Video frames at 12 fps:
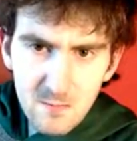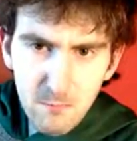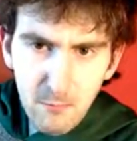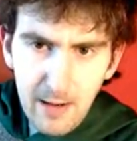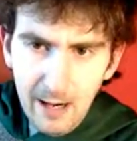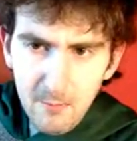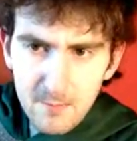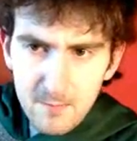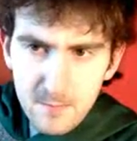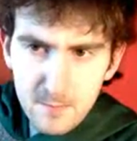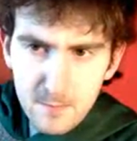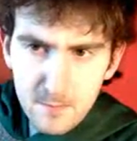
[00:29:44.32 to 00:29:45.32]
well,
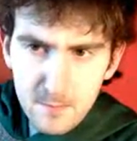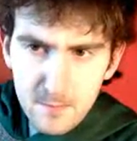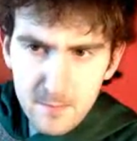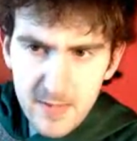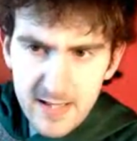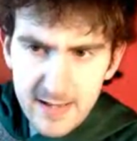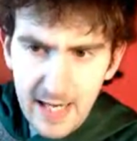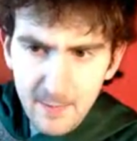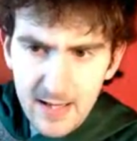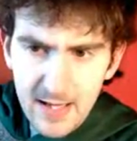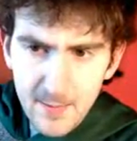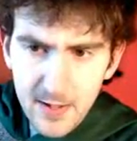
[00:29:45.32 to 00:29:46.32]
it's
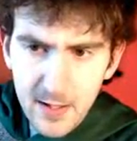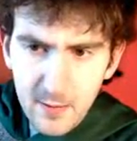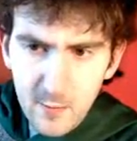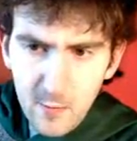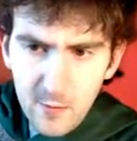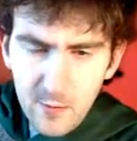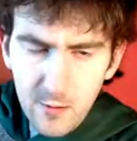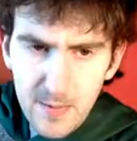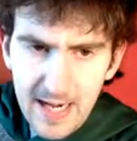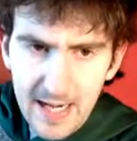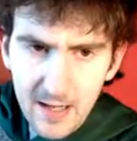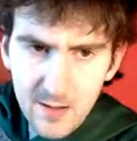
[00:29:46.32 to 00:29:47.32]
either New York or
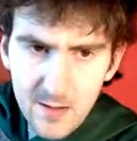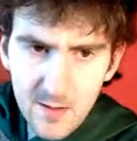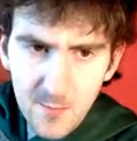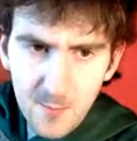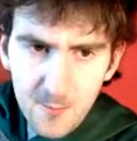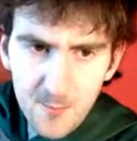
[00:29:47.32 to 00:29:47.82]
Vegas.